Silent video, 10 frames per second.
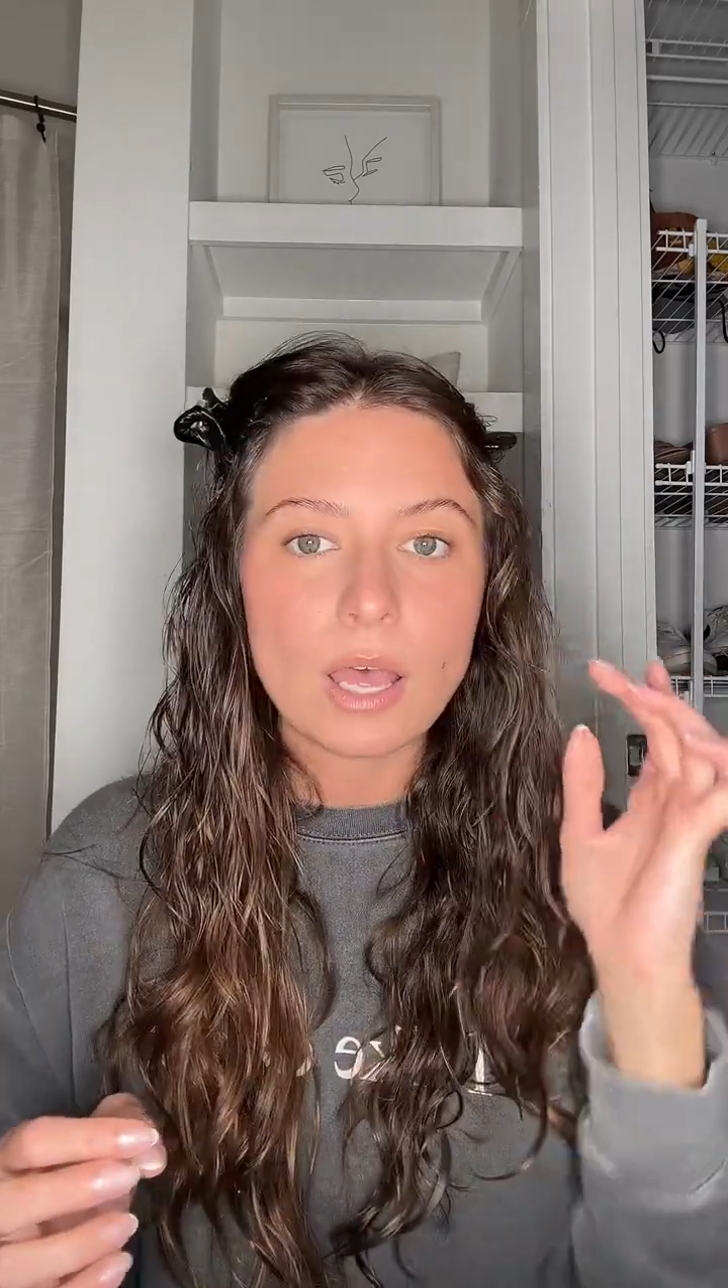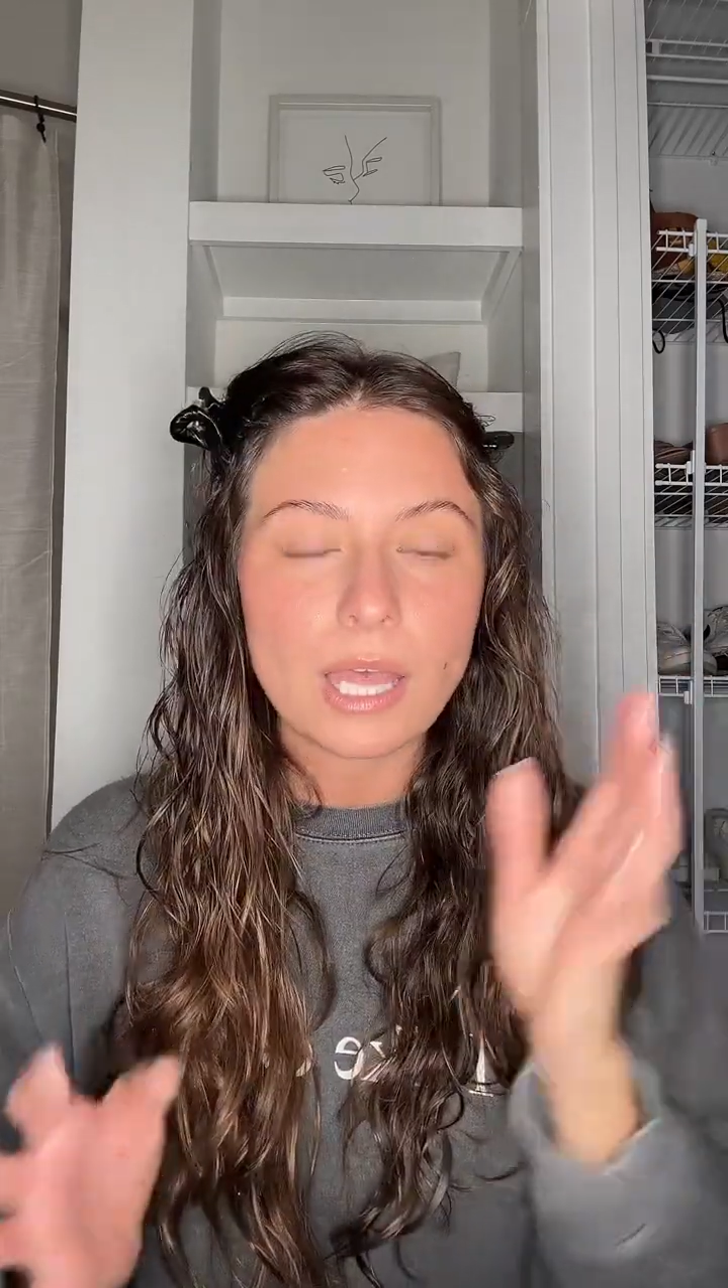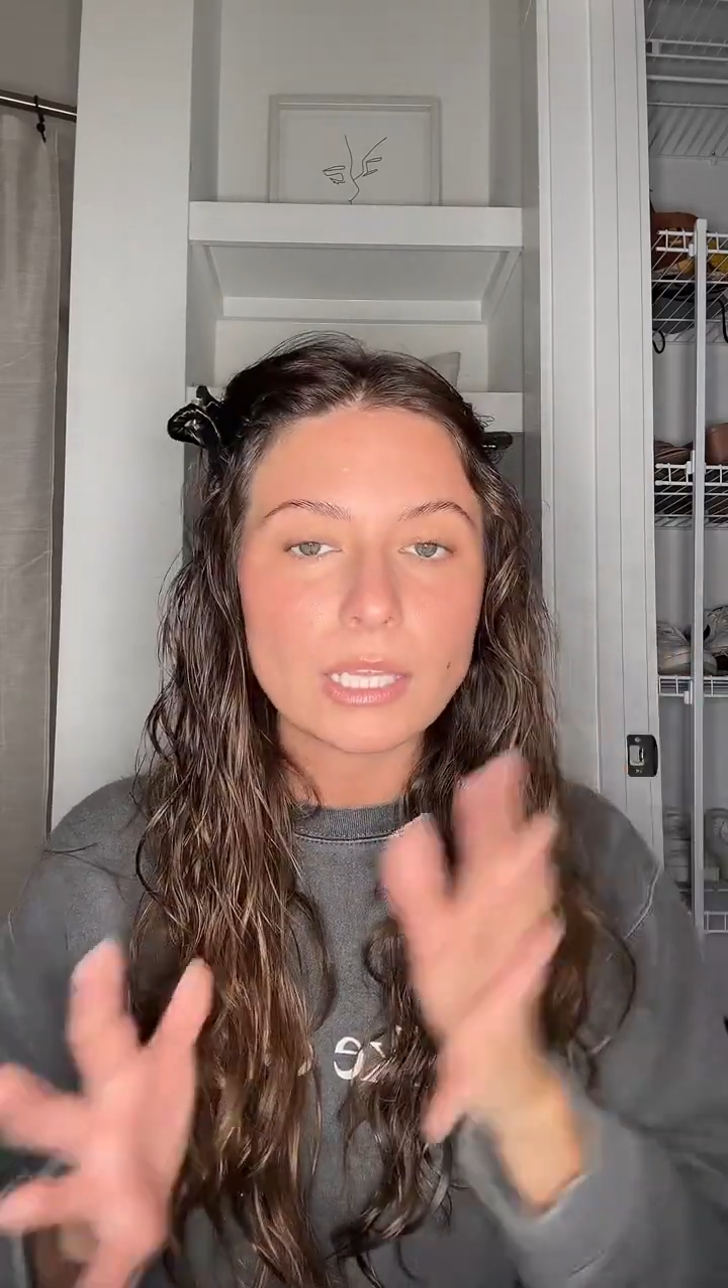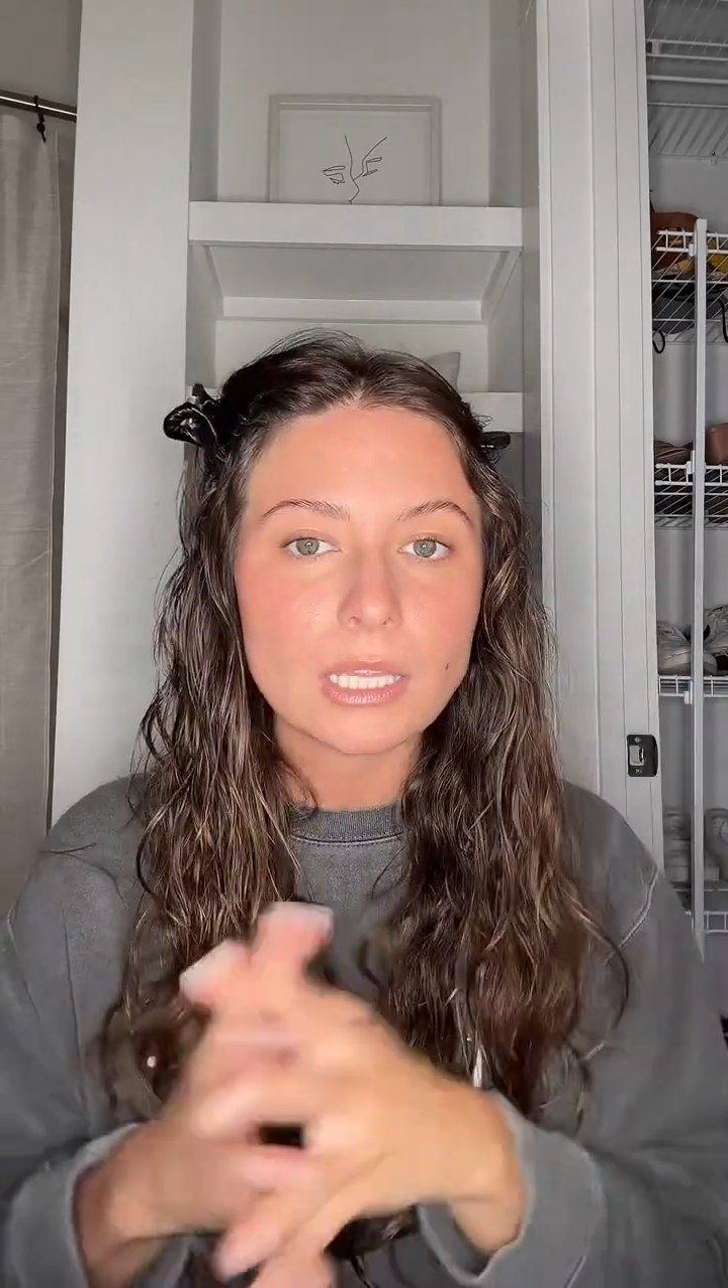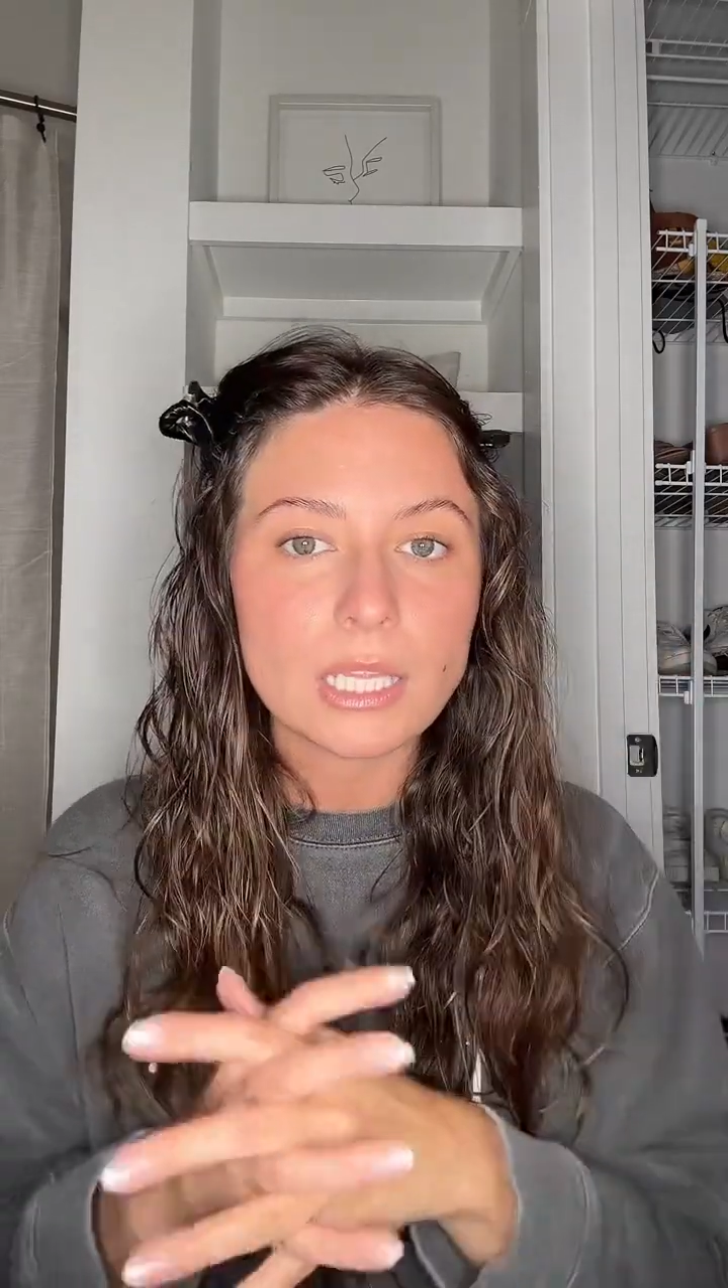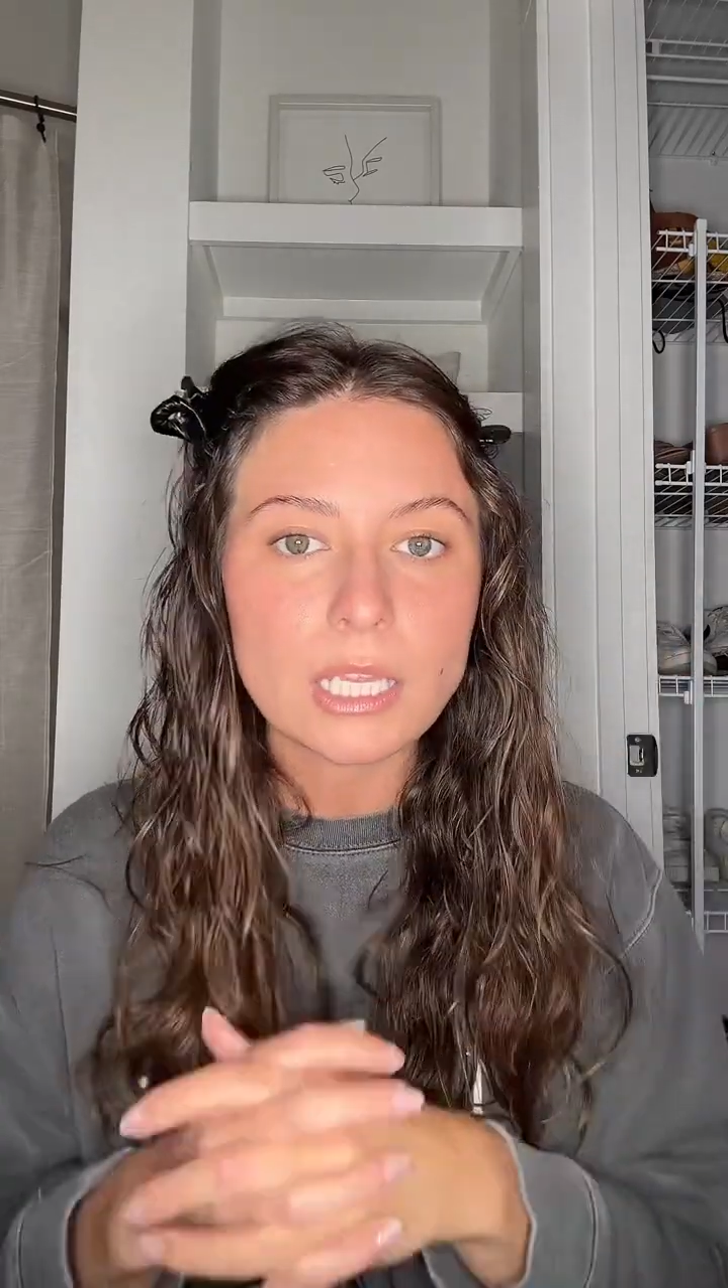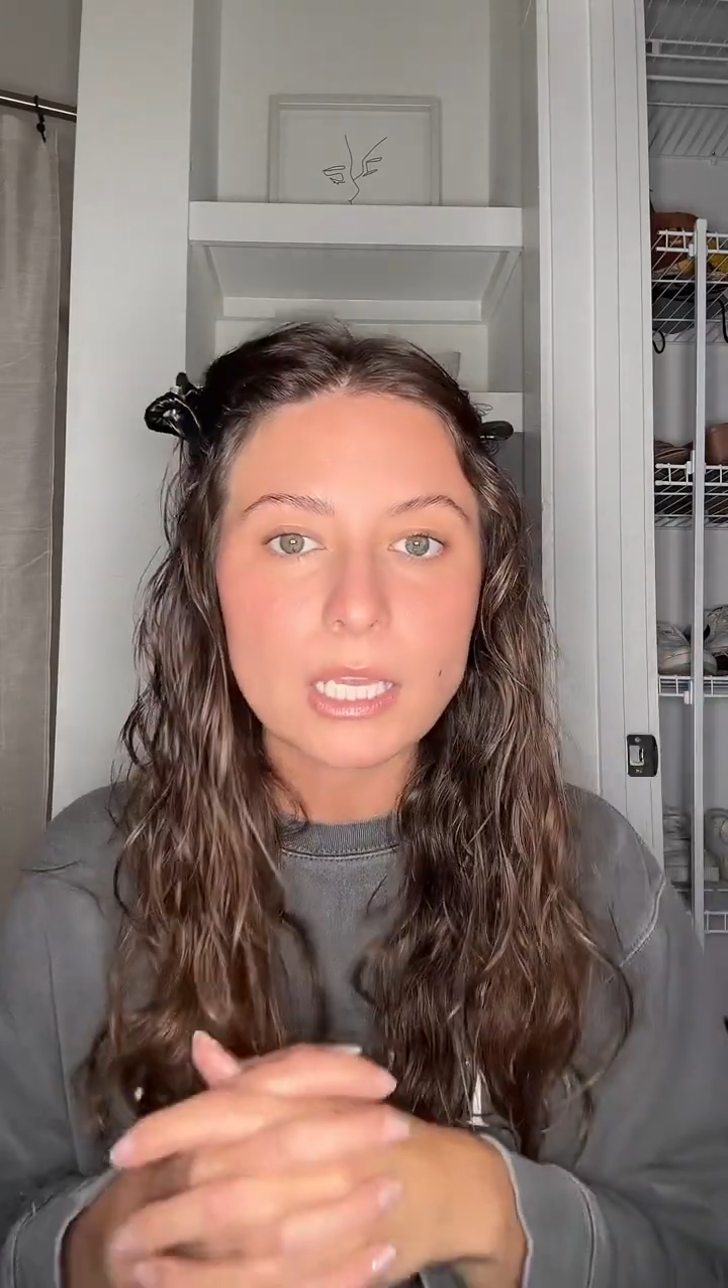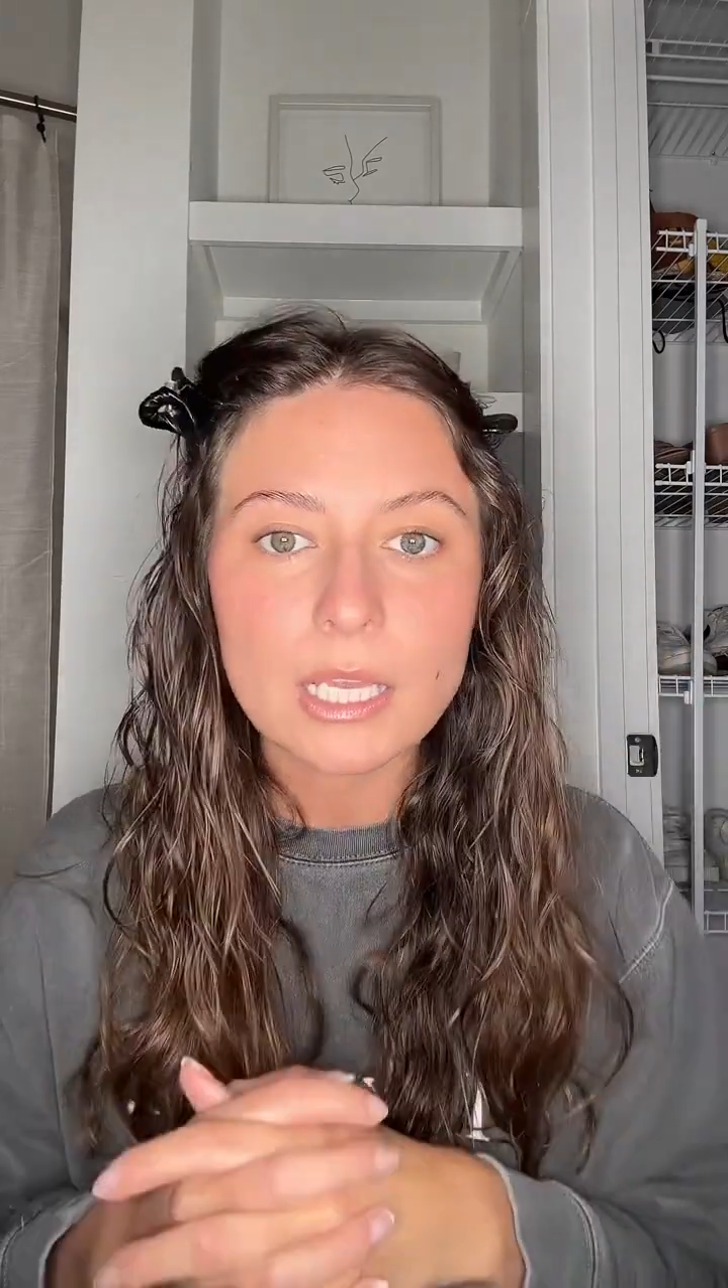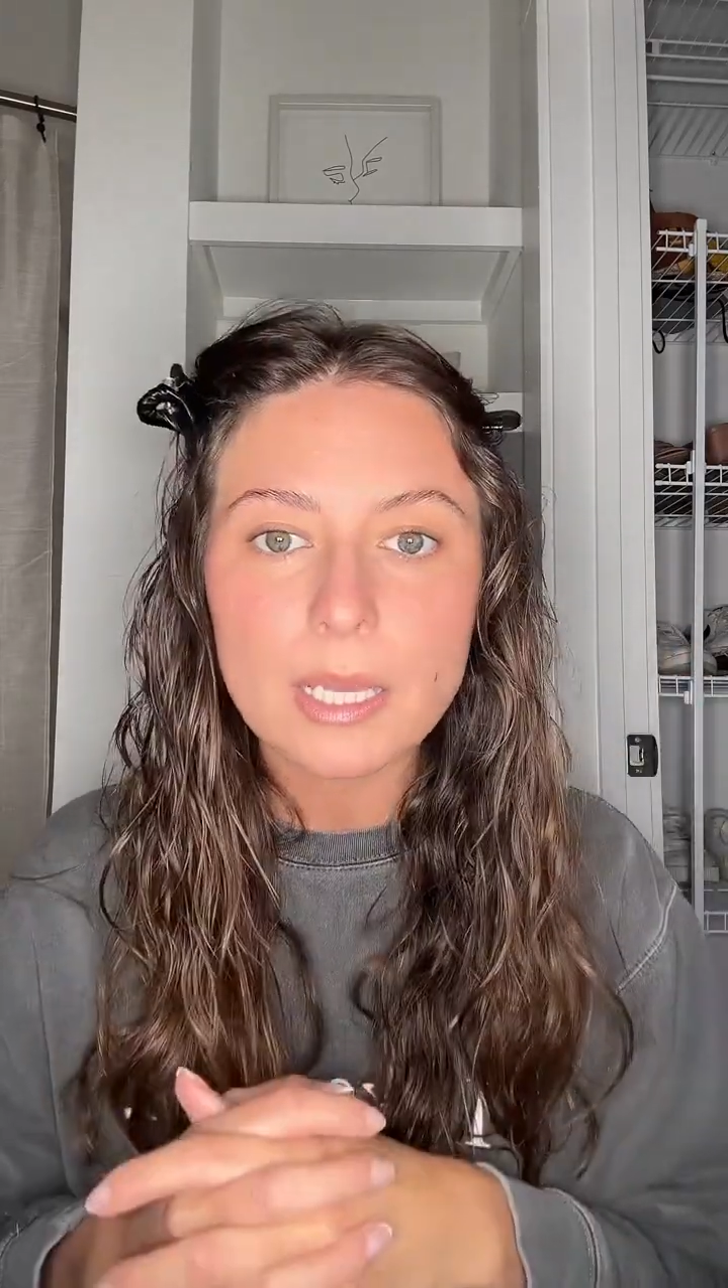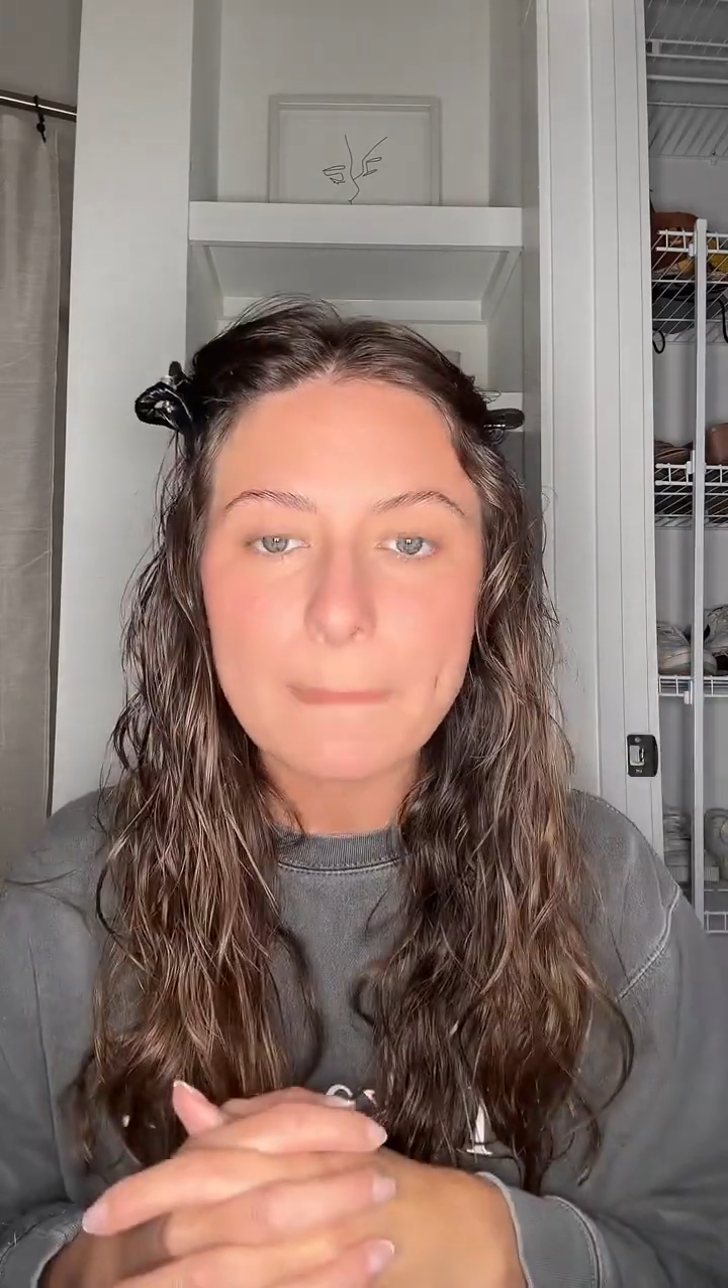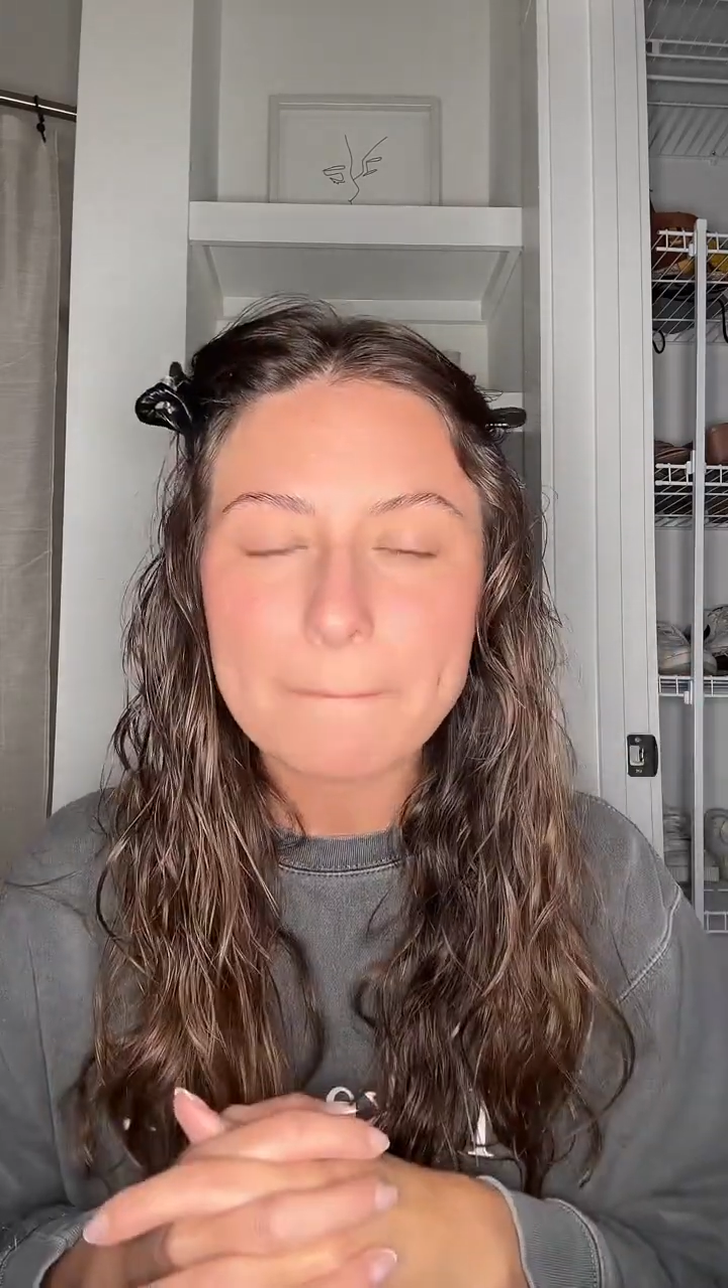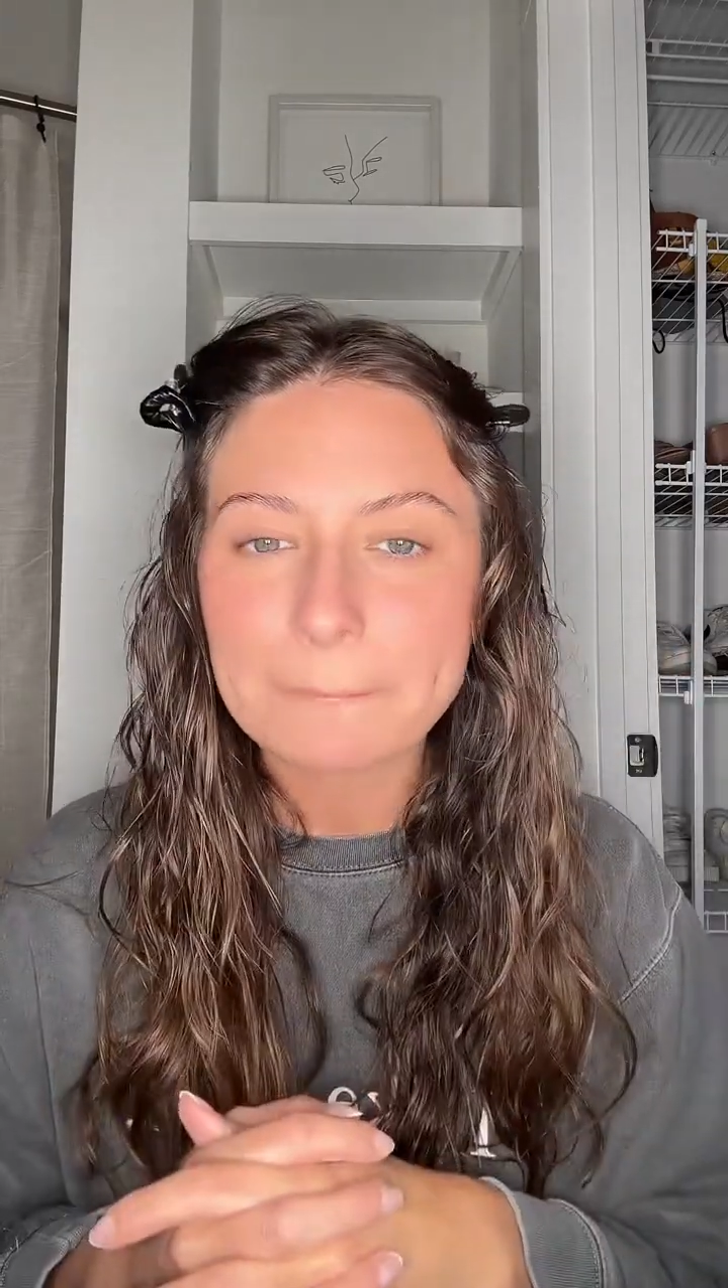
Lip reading: I think